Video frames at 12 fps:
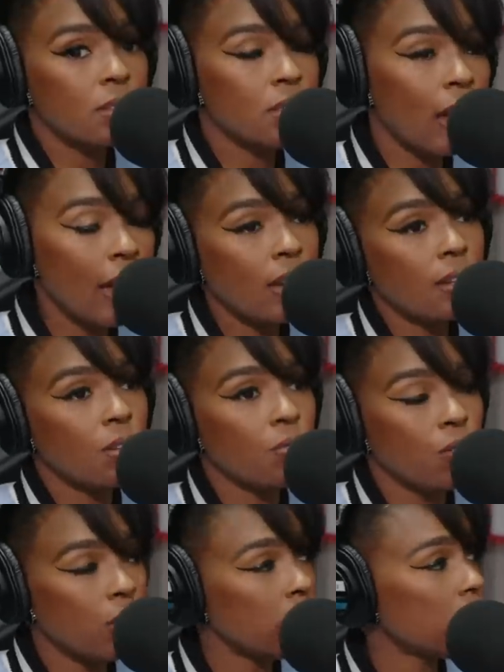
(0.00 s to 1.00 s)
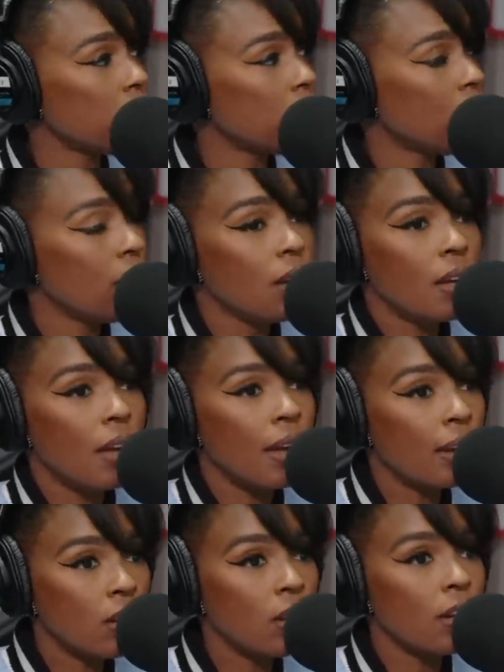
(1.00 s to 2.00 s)
taking the fish
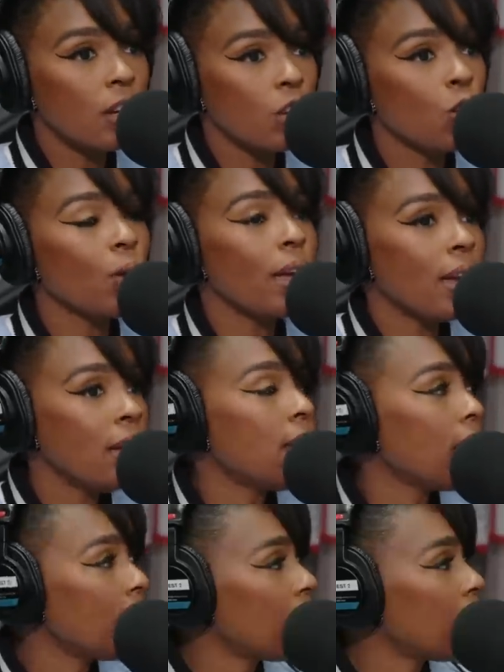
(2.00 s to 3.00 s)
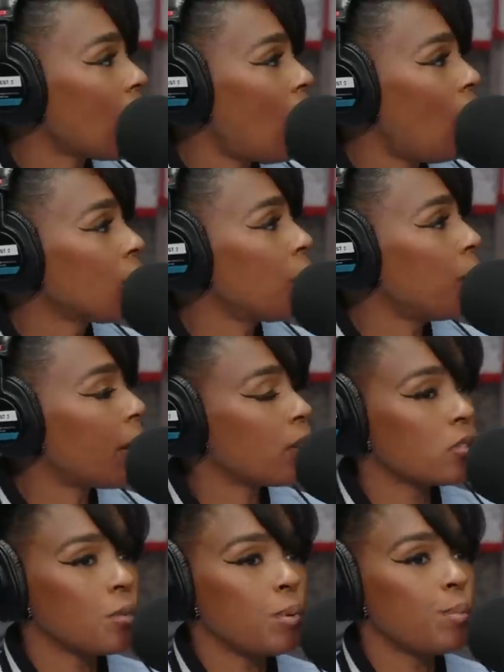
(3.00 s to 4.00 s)
and cooking it, you're eating all the
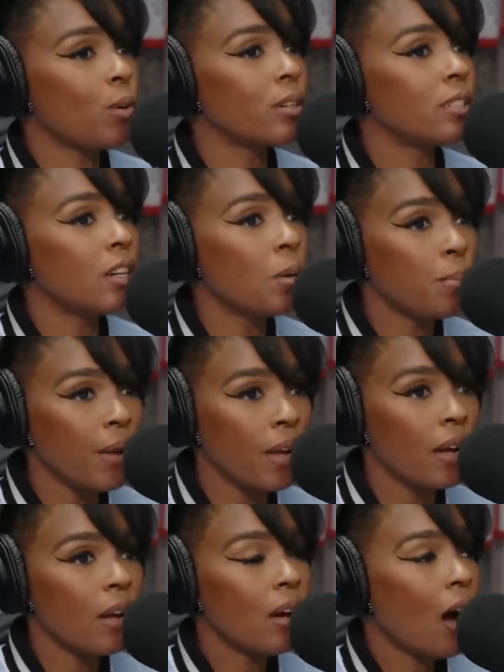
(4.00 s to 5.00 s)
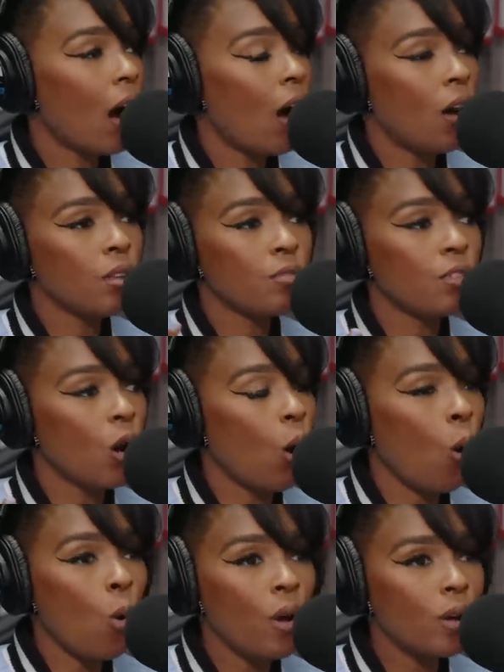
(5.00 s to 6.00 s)
metals right. that people are dumping, all of the
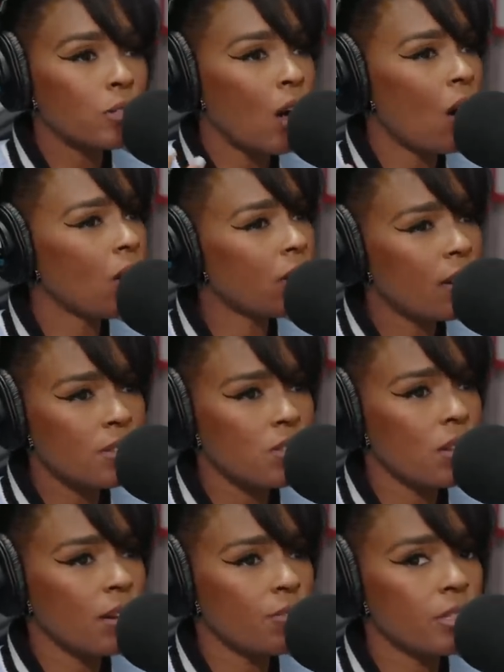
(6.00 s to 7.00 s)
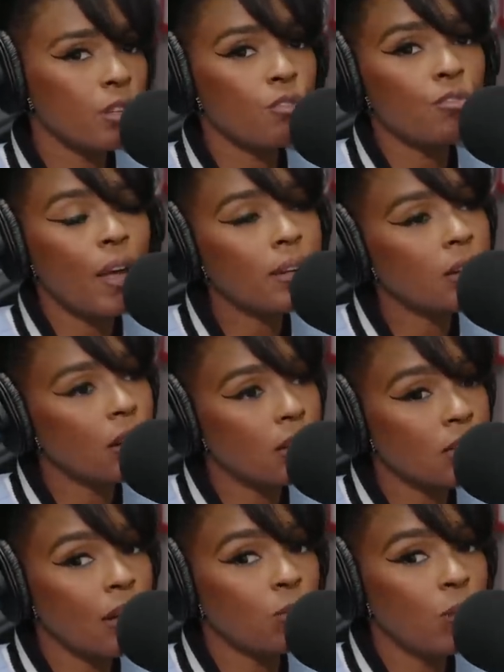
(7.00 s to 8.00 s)
oils, all of that stuff is affecting
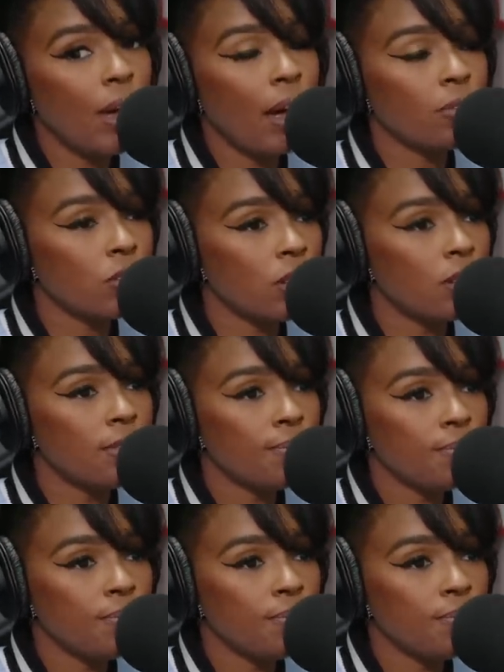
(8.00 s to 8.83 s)
us. Like we you, have to.